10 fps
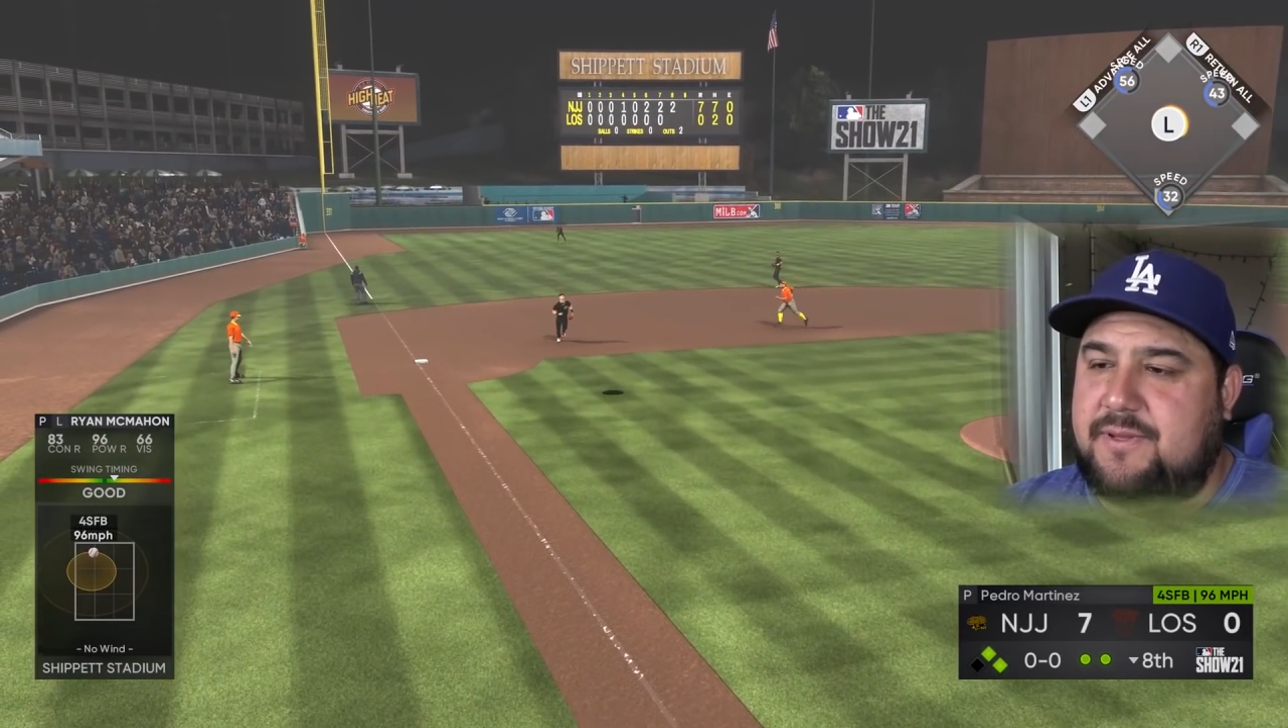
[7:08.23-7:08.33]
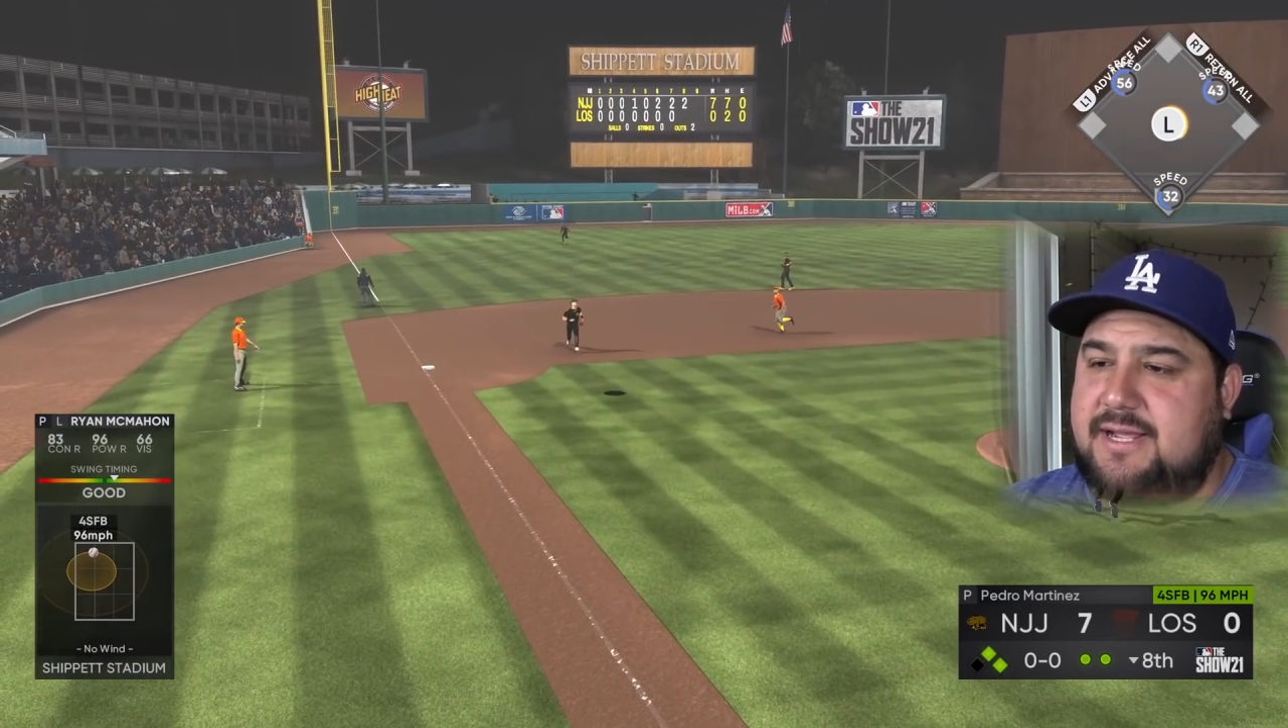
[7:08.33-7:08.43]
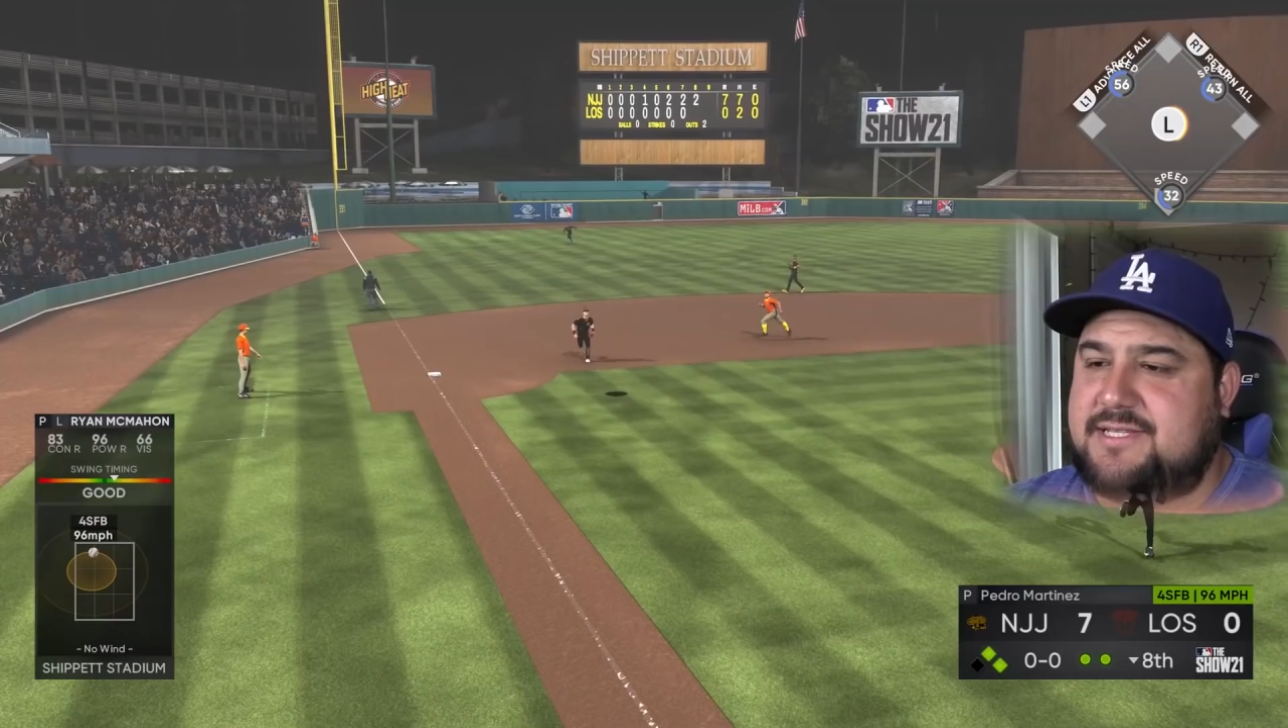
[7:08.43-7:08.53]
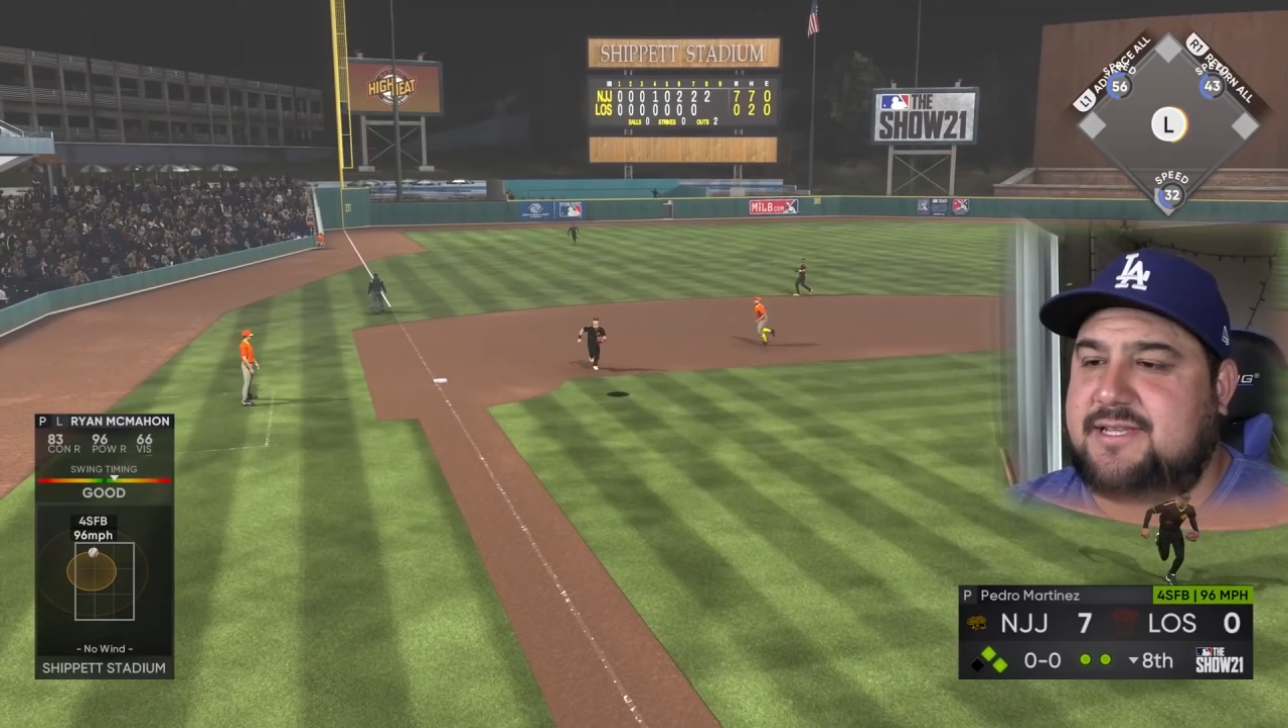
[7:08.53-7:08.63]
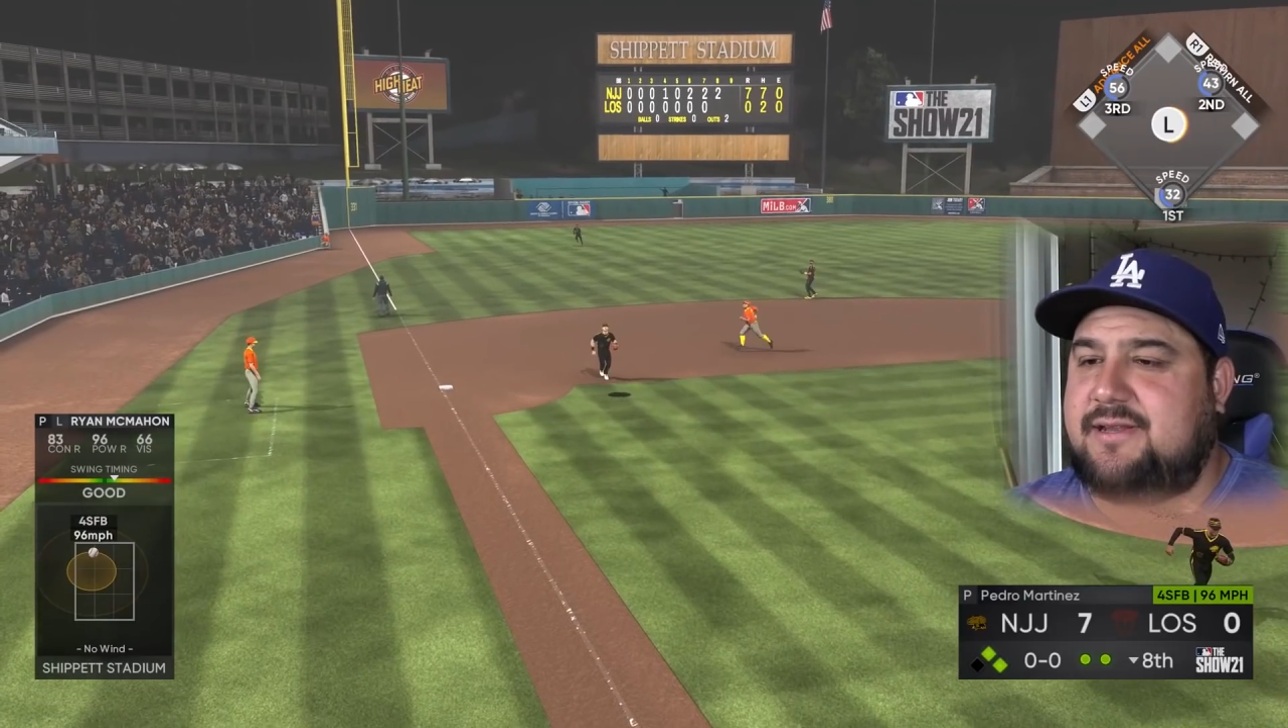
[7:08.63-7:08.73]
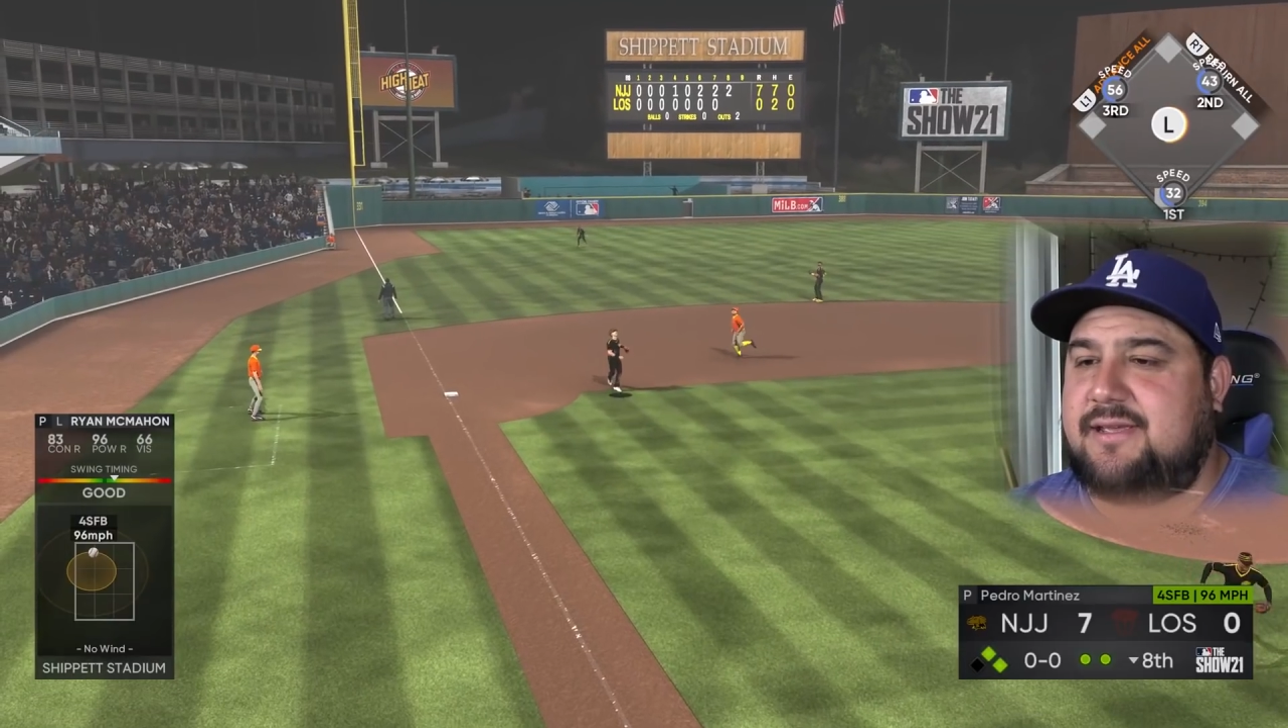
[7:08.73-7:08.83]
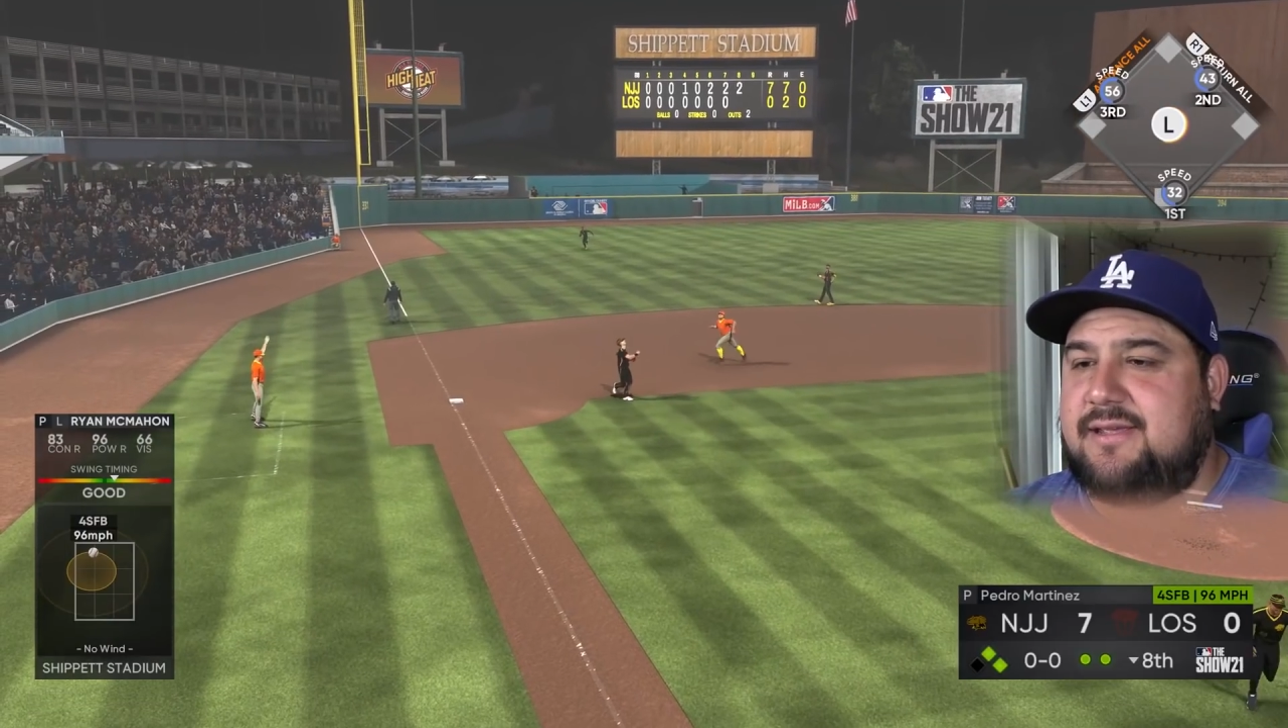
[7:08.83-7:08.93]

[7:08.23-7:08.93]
and that's going to